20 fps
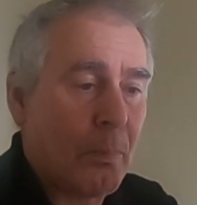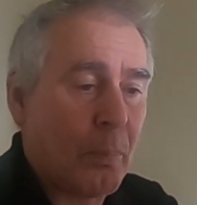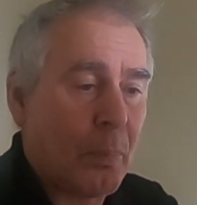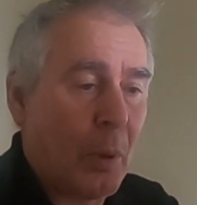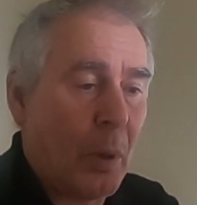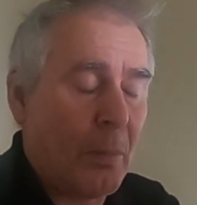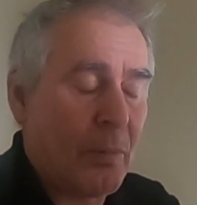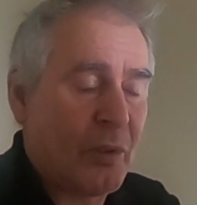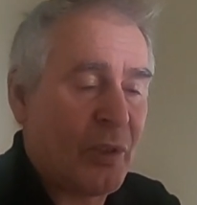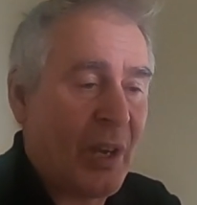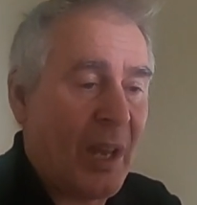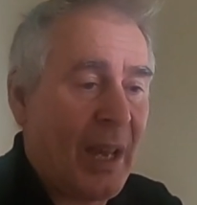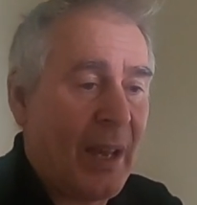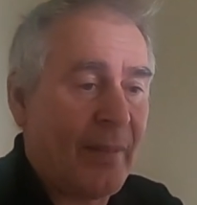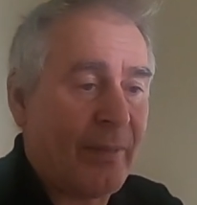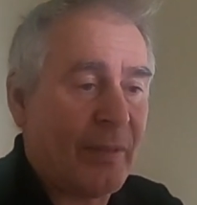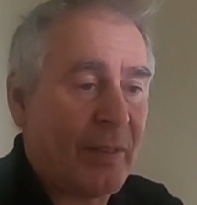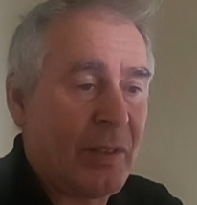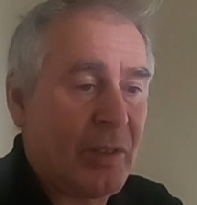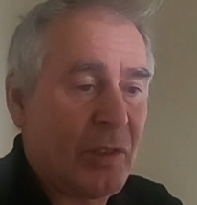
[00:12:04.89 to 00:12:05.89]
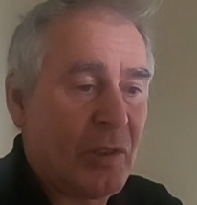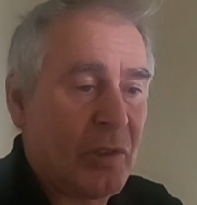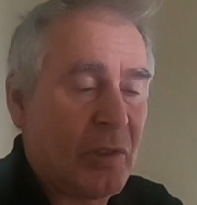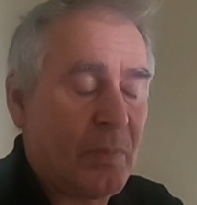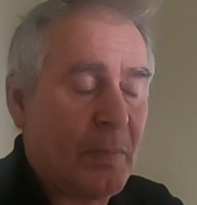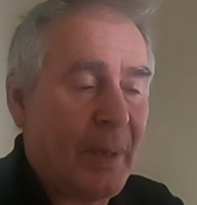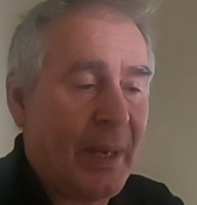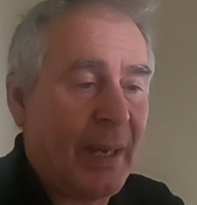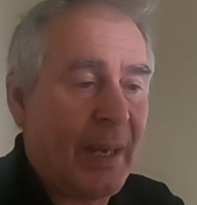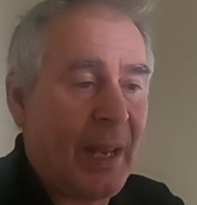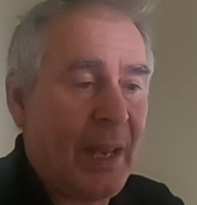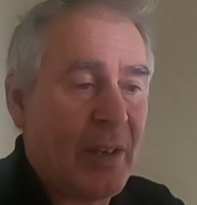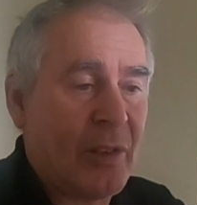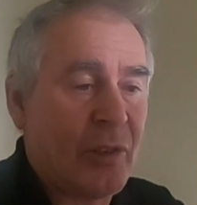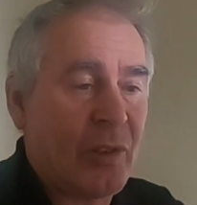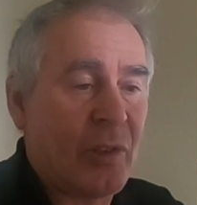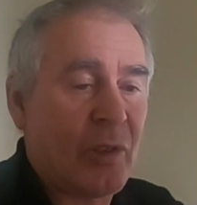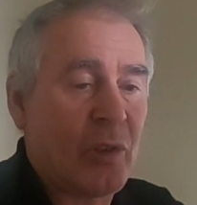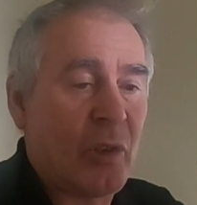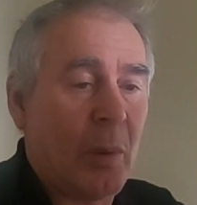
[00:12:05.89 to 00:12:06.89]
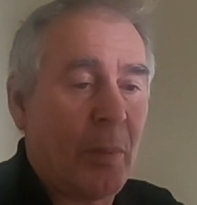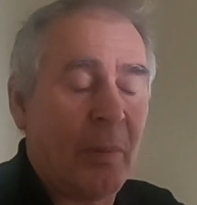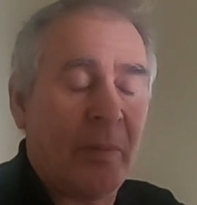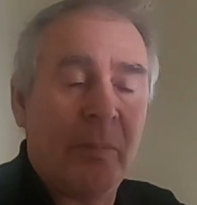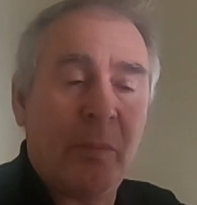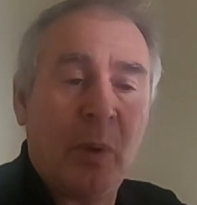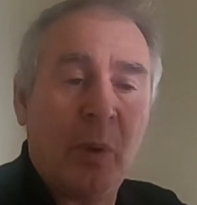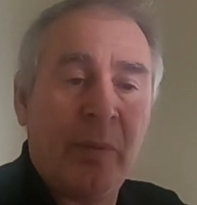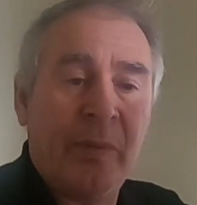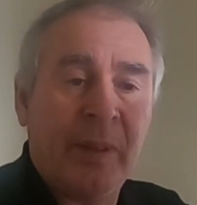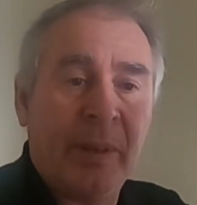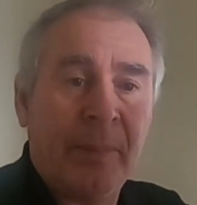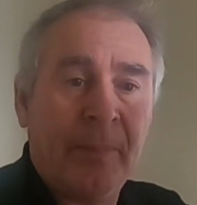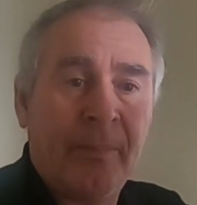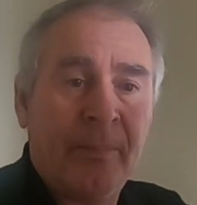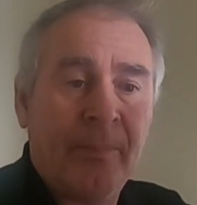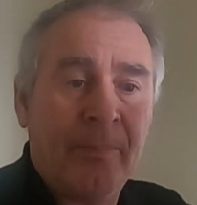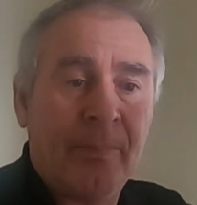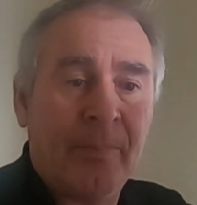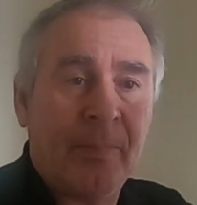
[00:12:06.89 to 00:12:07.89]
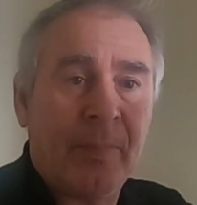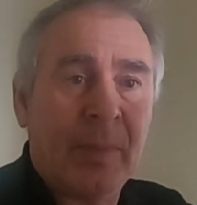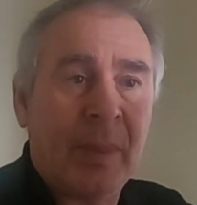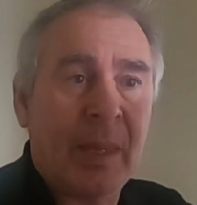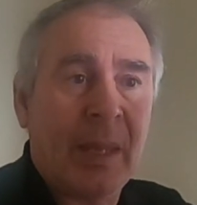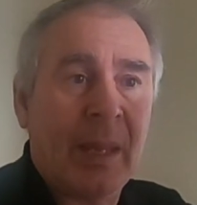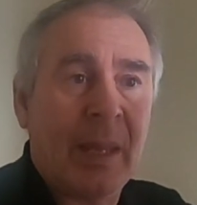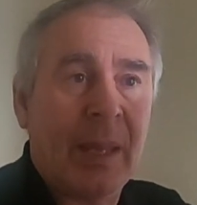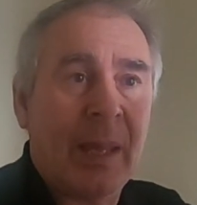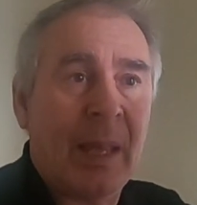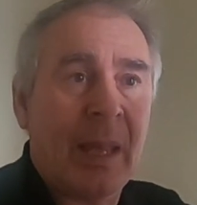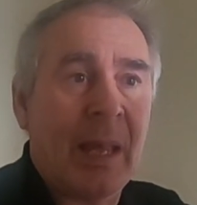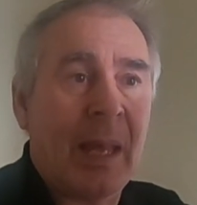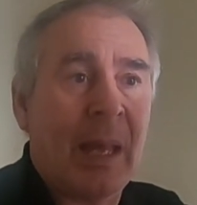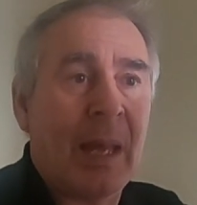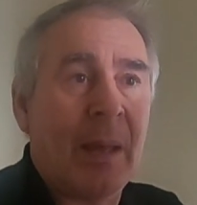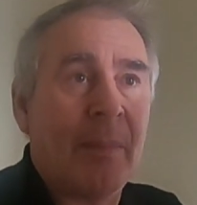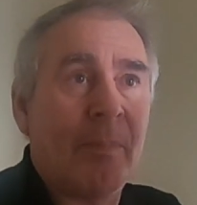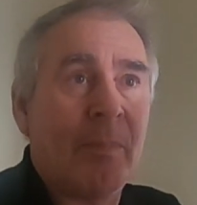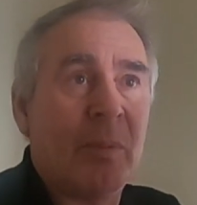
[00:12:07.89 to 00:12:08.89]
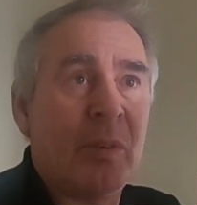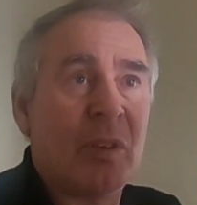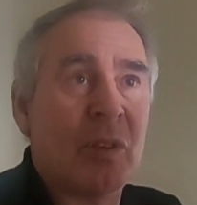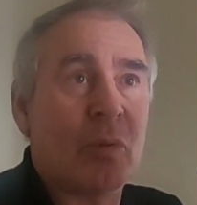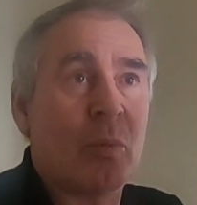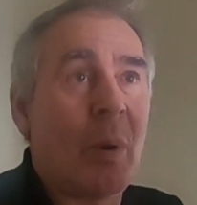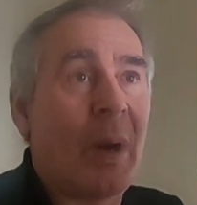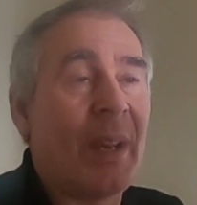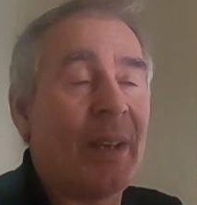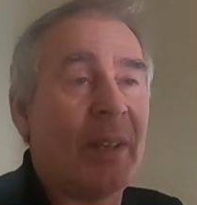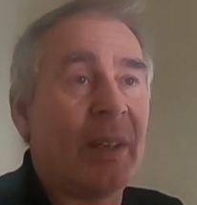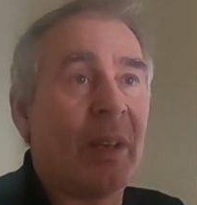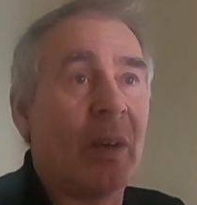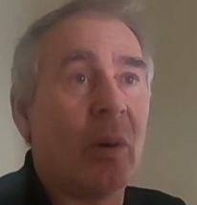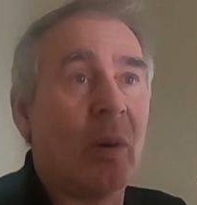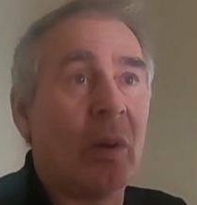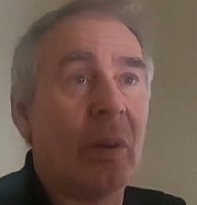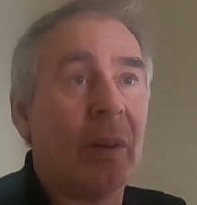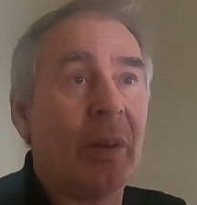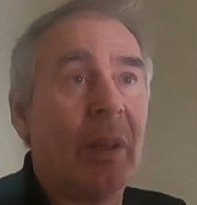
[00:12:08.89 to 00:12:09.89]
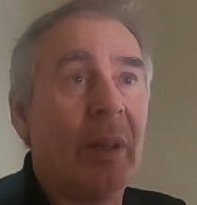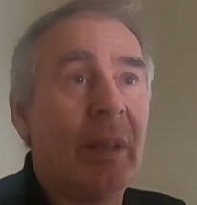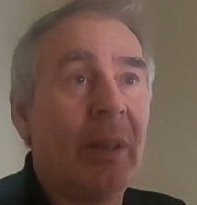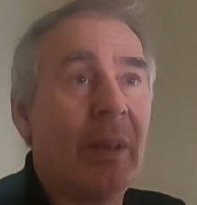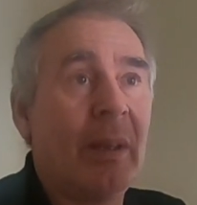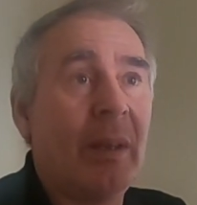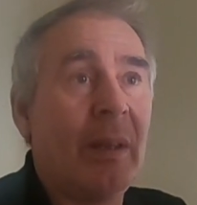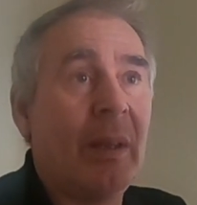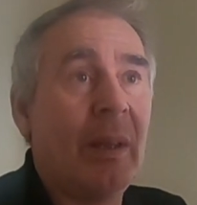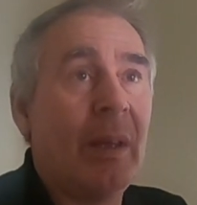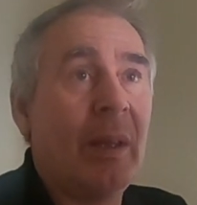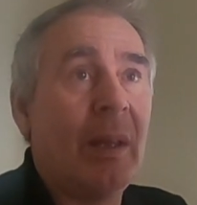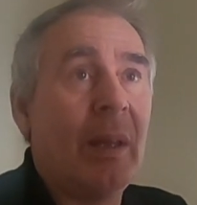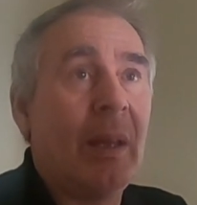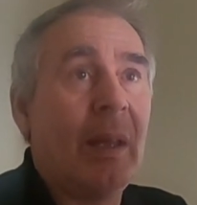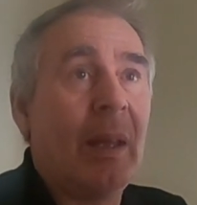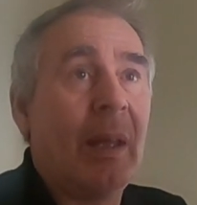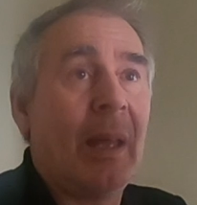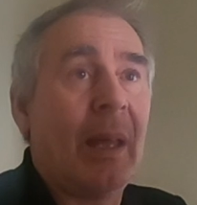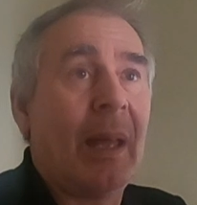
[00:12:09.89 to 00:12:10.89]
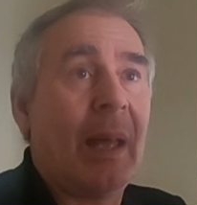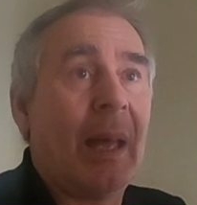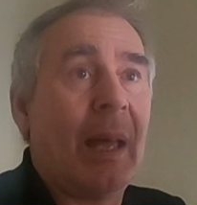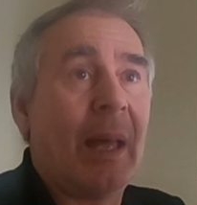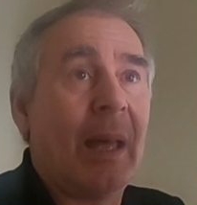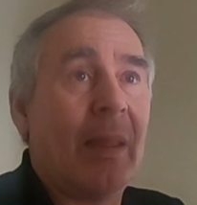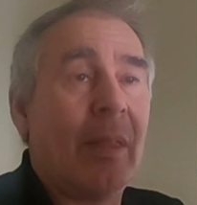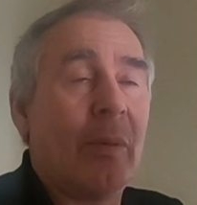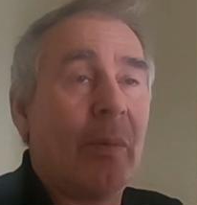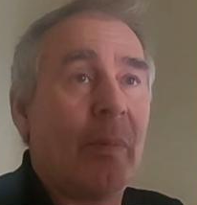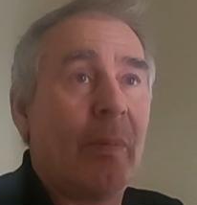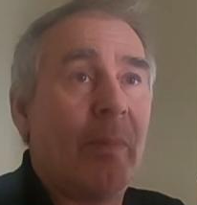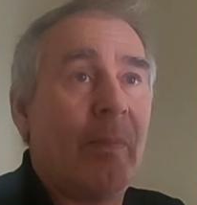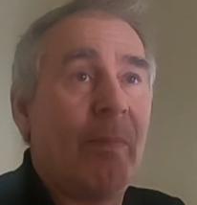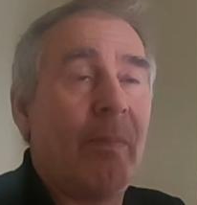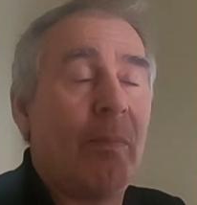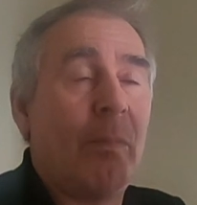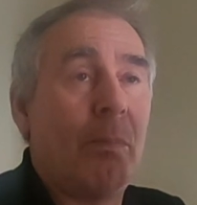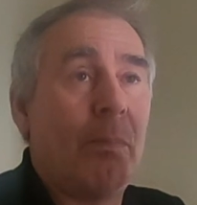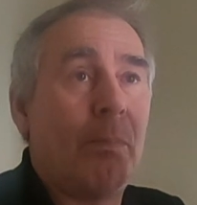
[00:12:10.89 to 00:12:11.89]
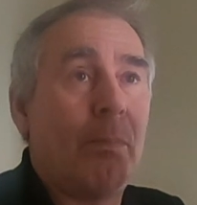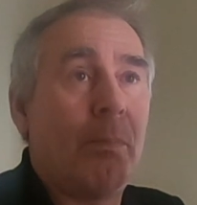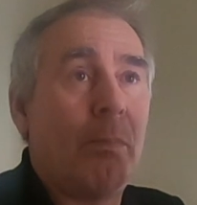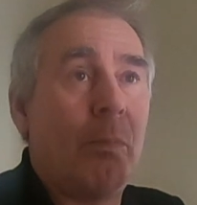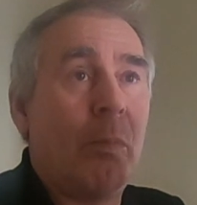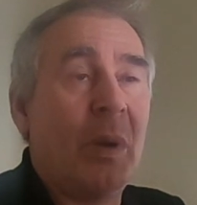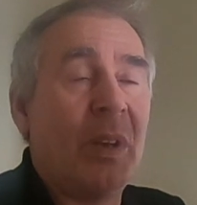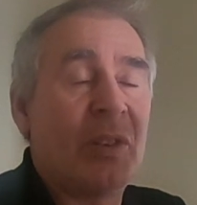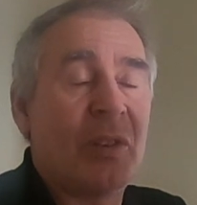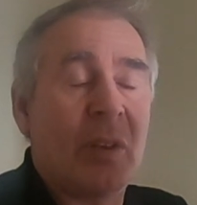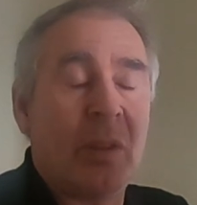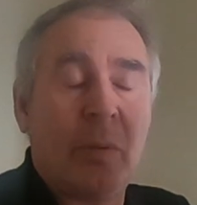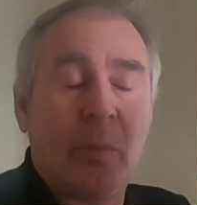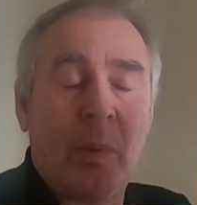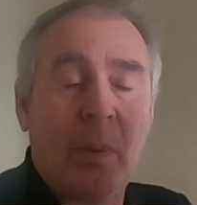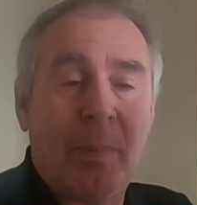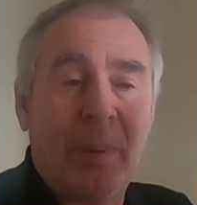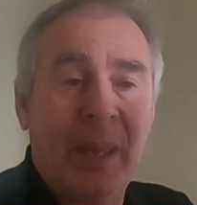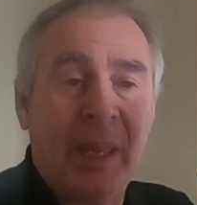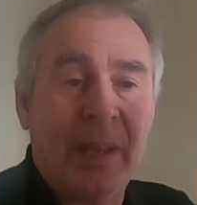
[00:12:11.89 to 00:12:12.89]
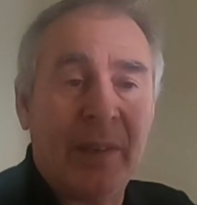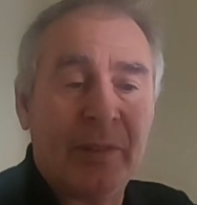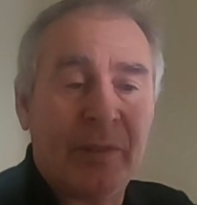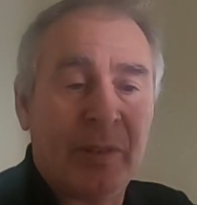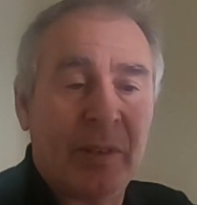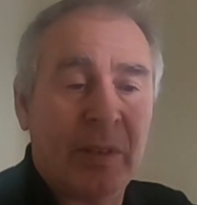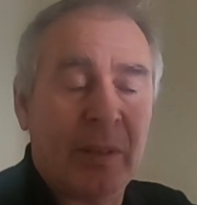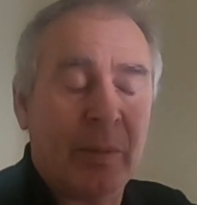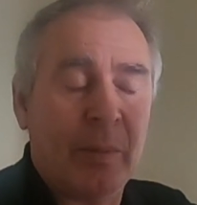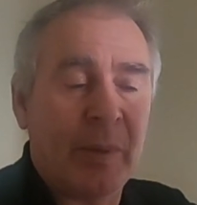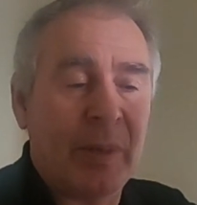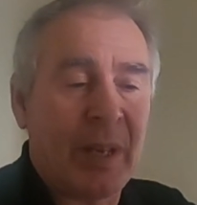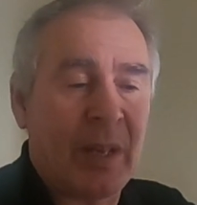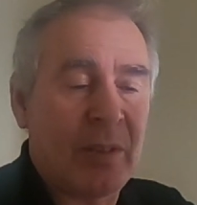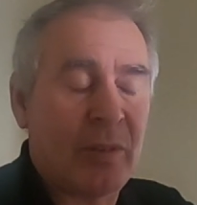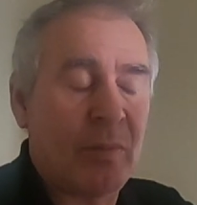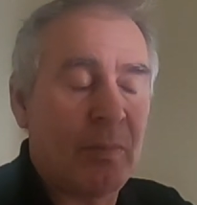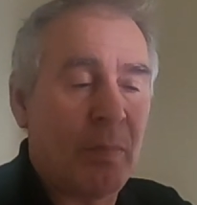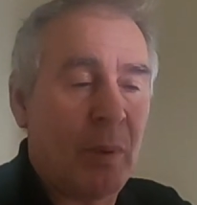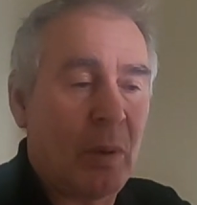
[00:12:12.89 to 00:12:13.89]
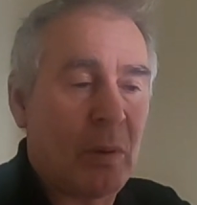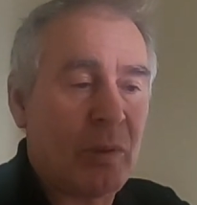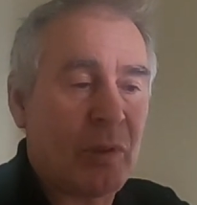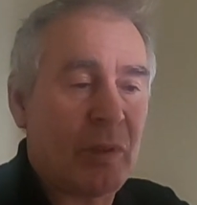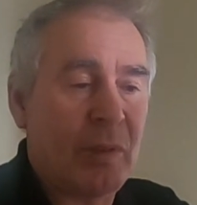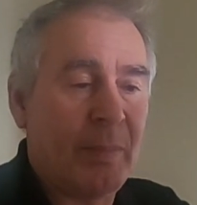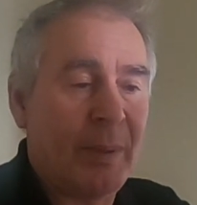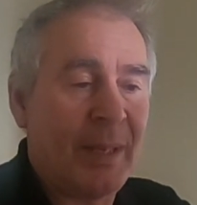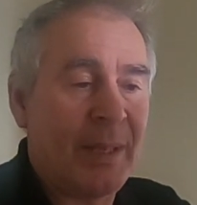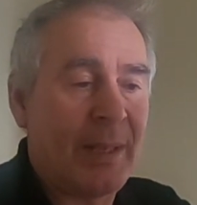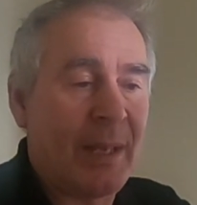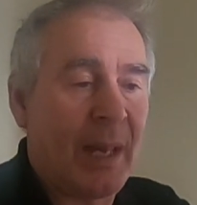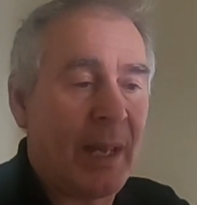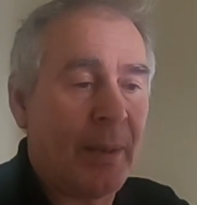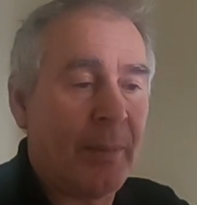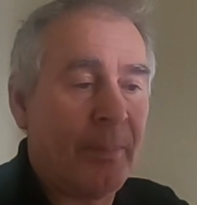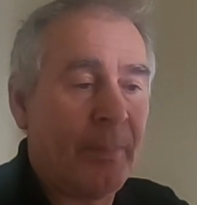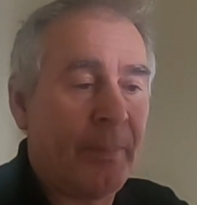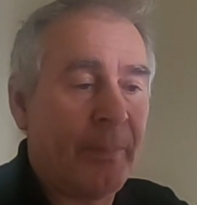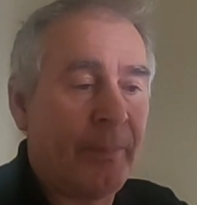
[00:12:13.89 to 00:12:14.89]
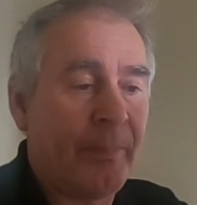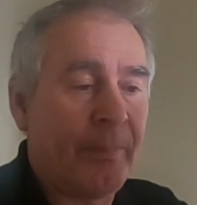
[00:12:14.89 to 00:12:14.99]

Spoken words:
prop shaft has been lashed to stop it moving. We're just waiting on the rest of the repairs to the reduction box to be done,